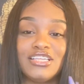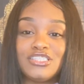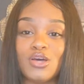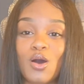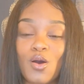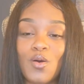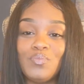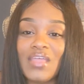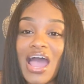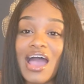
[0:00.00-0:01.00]

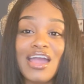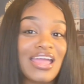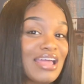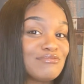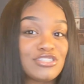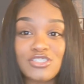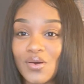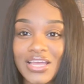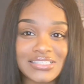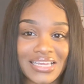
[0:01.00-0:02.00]
So I am so
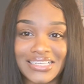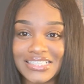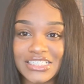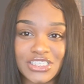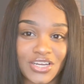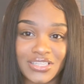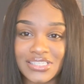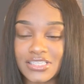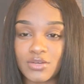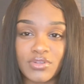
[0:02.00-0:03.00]
excited to share
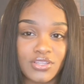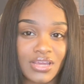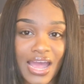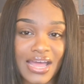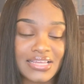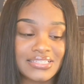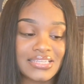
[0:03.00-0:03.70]
this look with you guys.